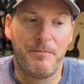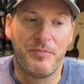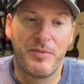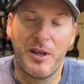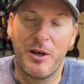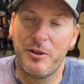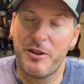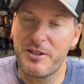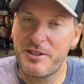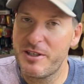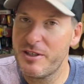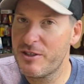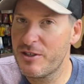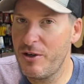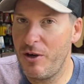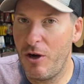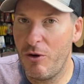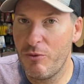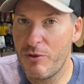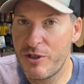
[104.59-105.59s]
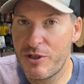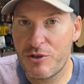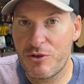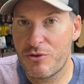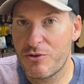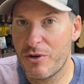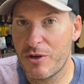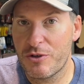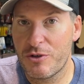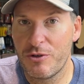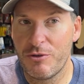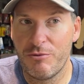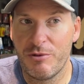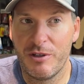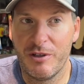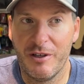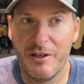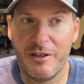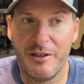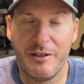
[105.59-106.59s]
Now, this isn't always structure
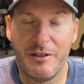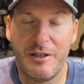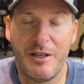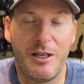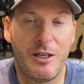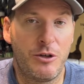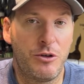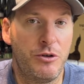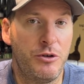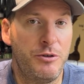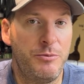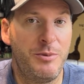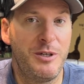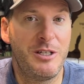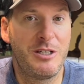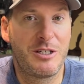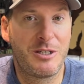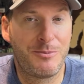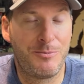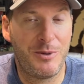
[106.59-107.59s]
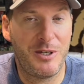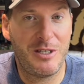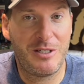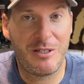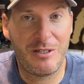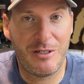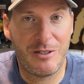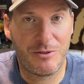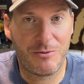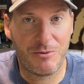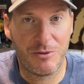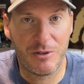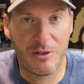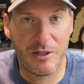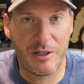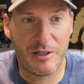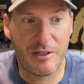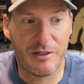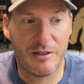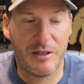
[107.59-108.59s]
related. It could be species
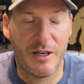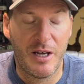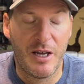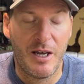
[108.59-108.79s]
related.